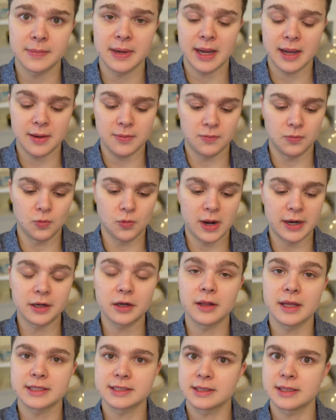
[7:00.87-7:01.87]
my
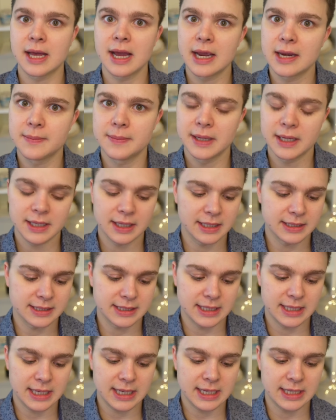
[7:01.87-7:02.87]
Wanderlust line because
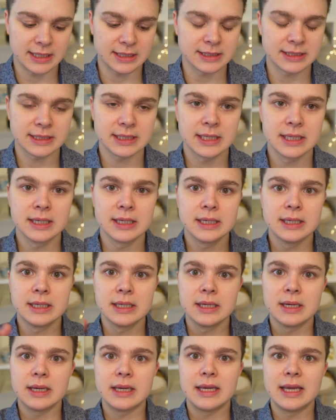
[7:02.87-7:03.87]
it has,
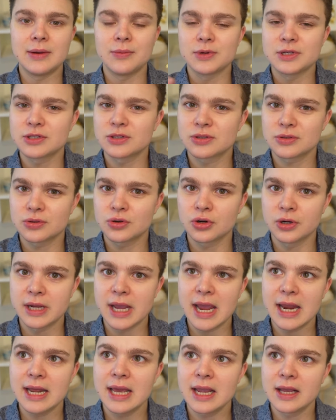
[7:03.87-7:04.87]
it was
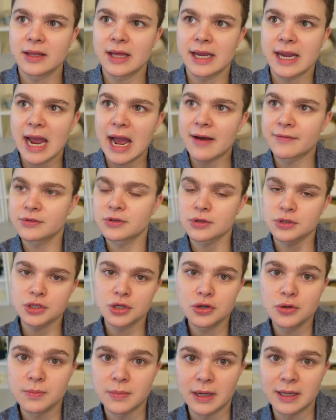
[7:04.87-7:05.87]
creating like after
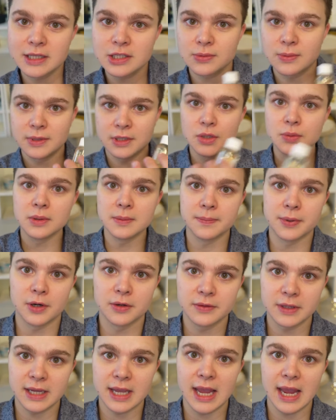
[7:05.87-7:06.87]
two months when you would
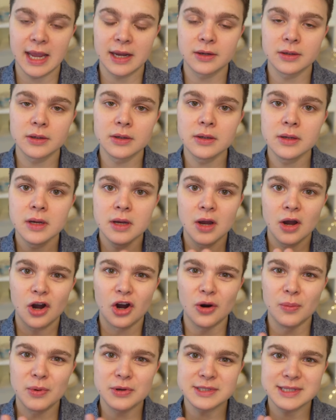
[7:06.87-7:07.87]
burn the candle,
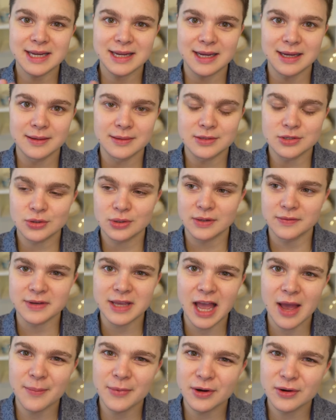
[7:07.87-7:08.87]
almost like a sort of
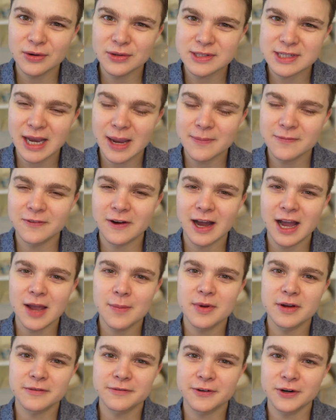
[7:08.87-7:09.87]
chemical type
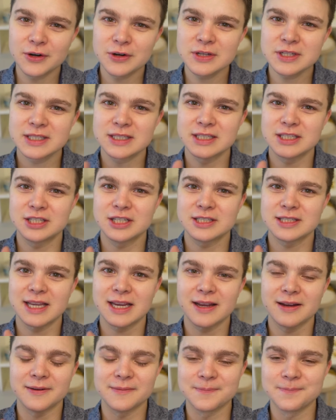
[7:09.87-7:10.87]
vibe at first, just
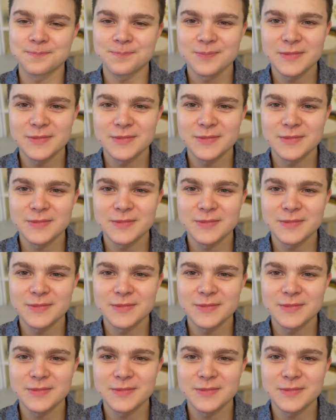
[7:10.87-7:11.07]
like a